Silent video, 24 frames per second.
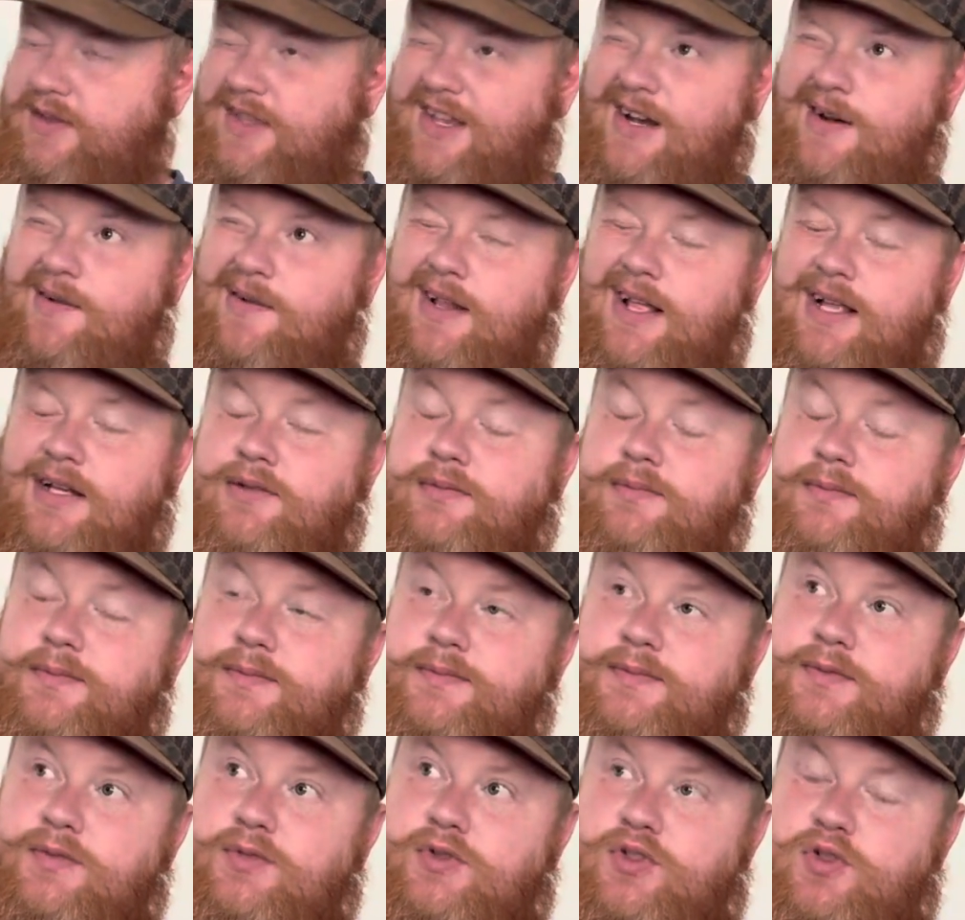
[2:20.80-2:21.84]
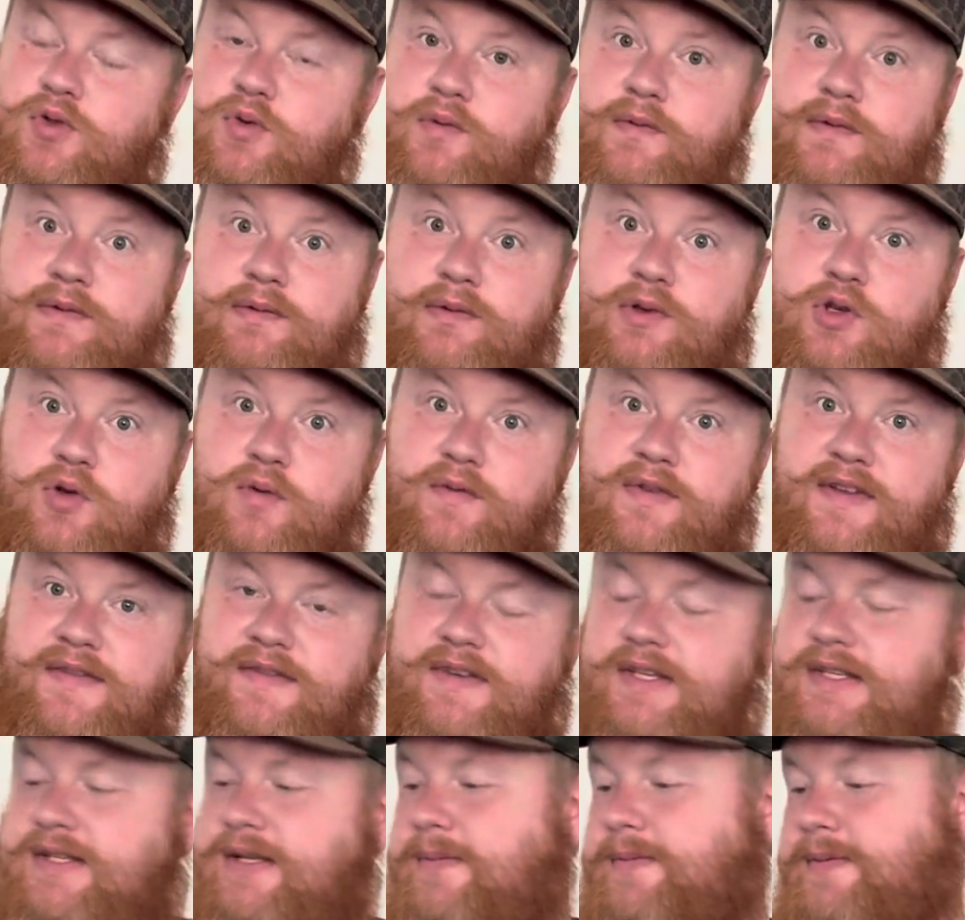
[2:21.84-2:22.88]
think they were like
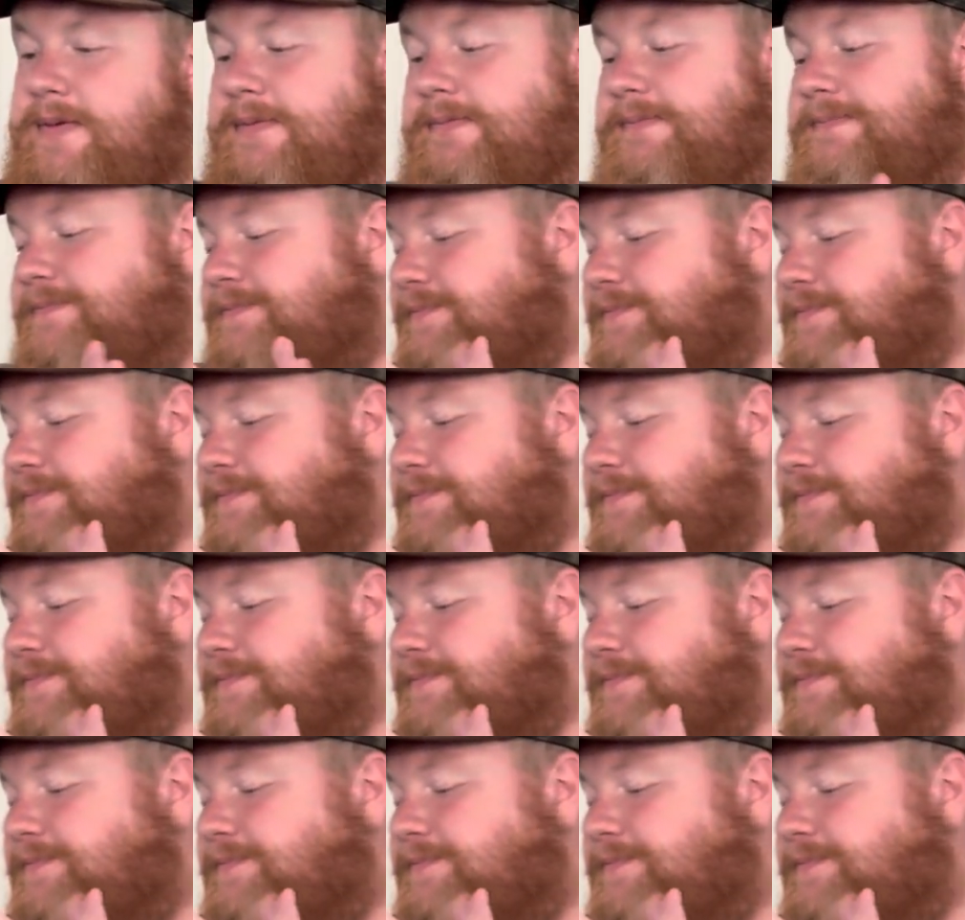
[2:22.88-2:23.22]
$250 something.